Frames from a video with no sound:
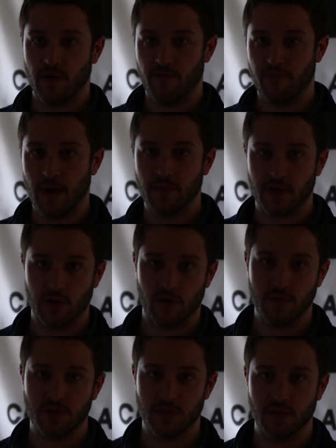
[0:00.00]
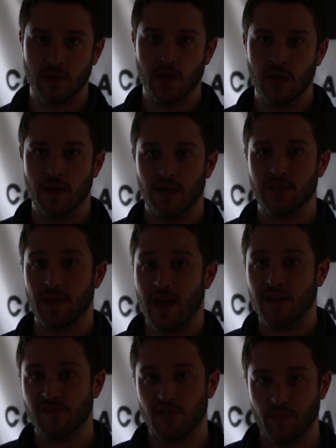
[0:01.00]
of public encryption into the
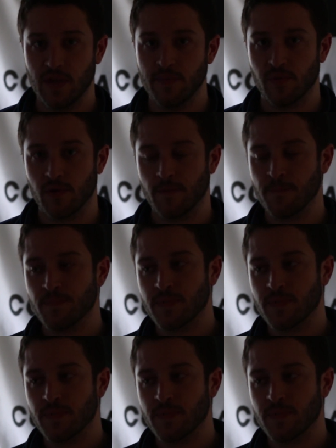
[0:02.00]
hands of the people.